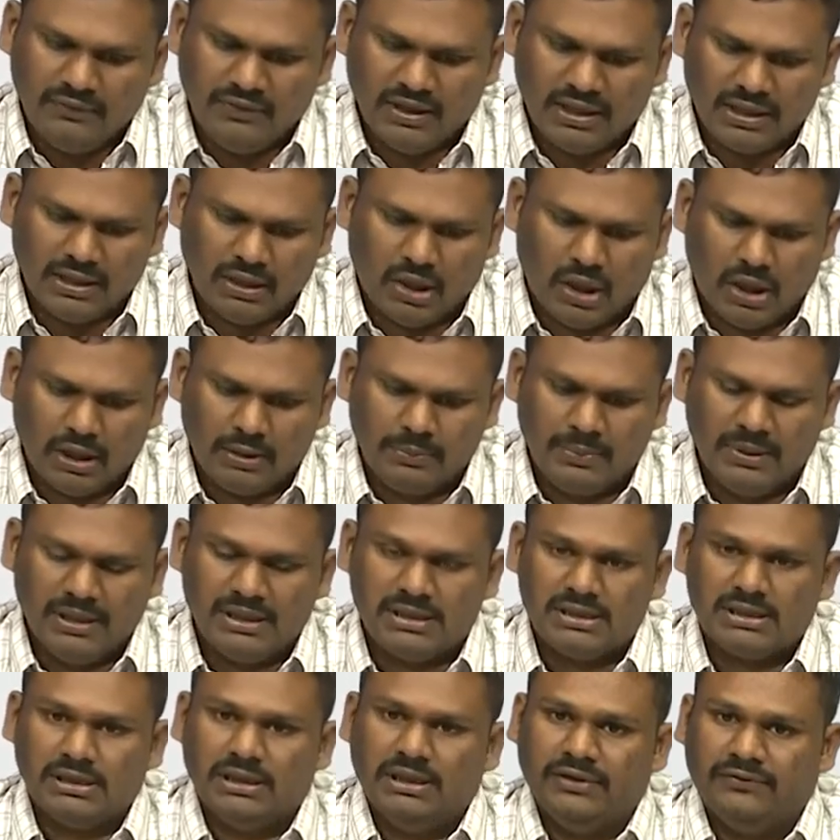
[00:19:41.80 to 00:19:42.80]
the
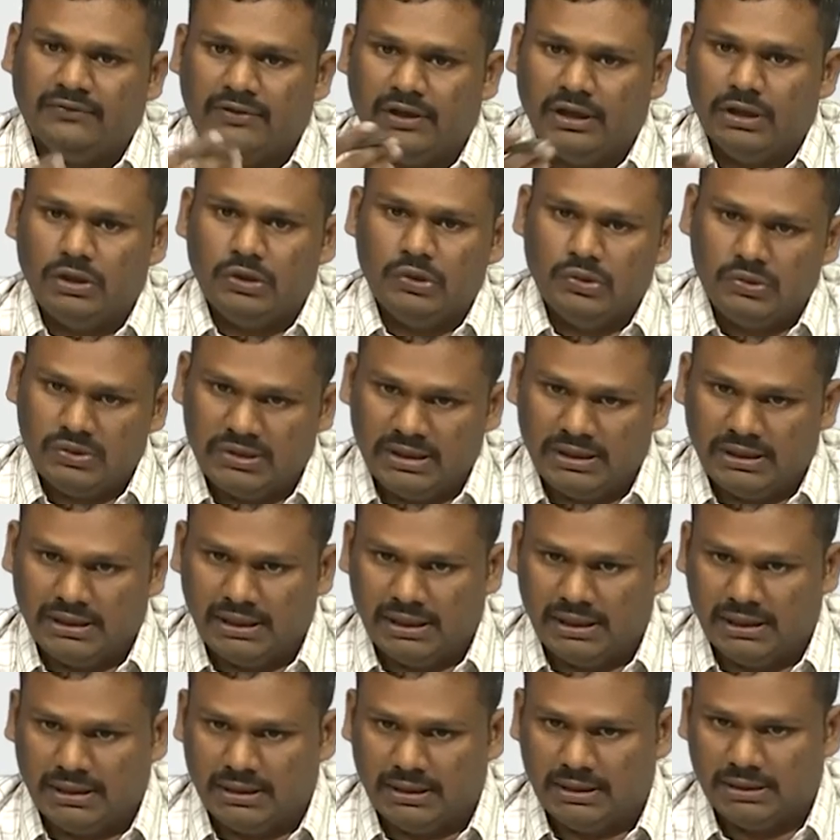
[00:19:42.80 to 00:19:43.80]
orbits defined using
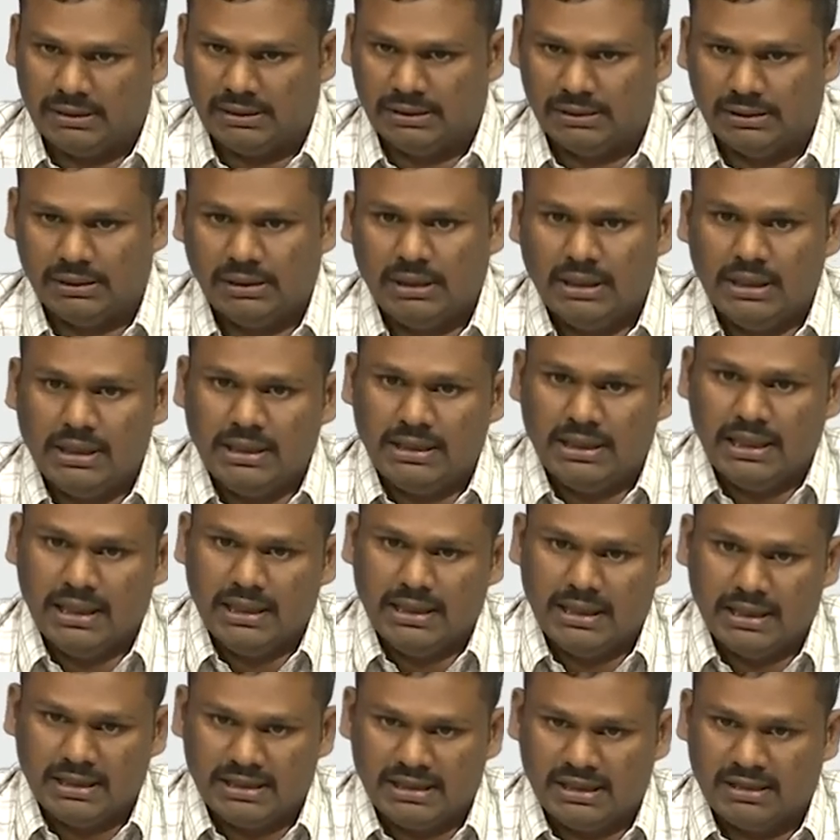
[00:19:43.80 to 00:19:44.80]
that
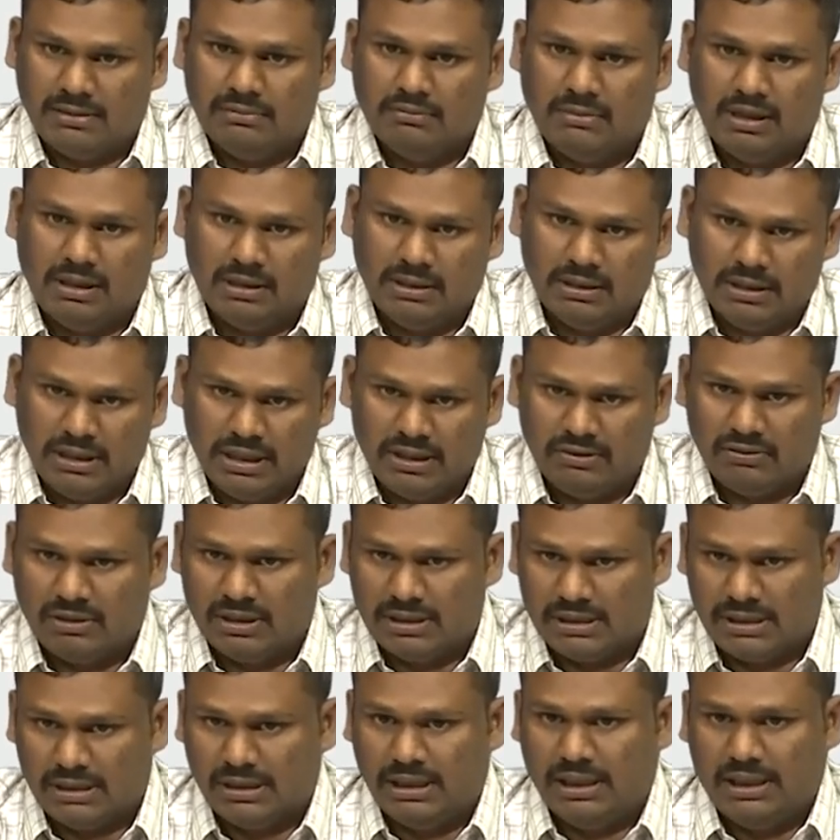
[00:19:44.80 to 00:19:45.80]
tilde sigma
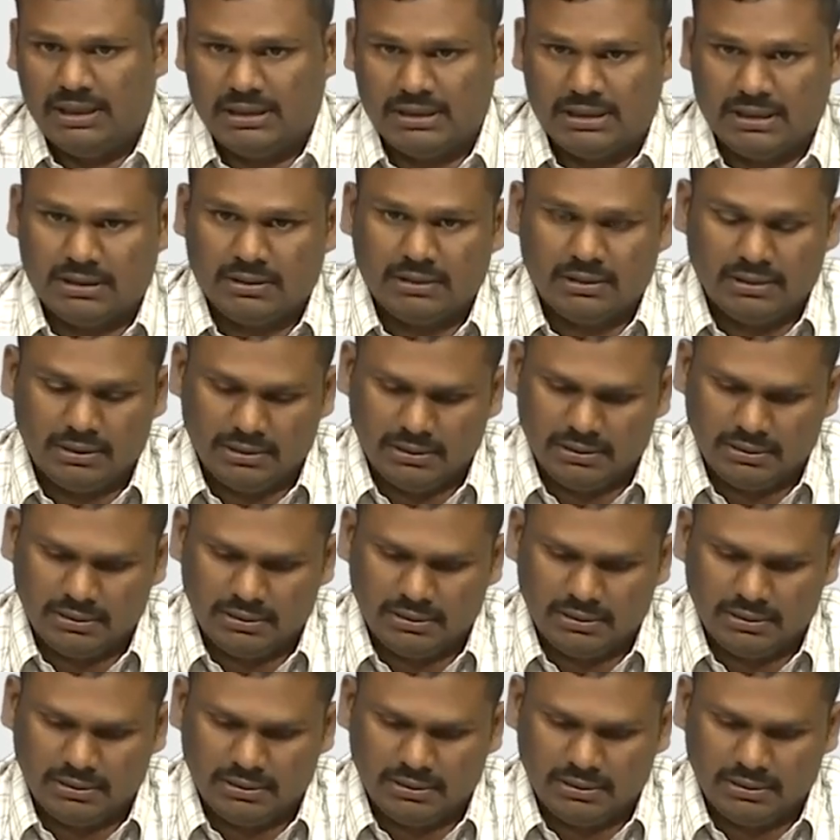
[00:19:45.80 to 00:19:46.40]
equivalence relation.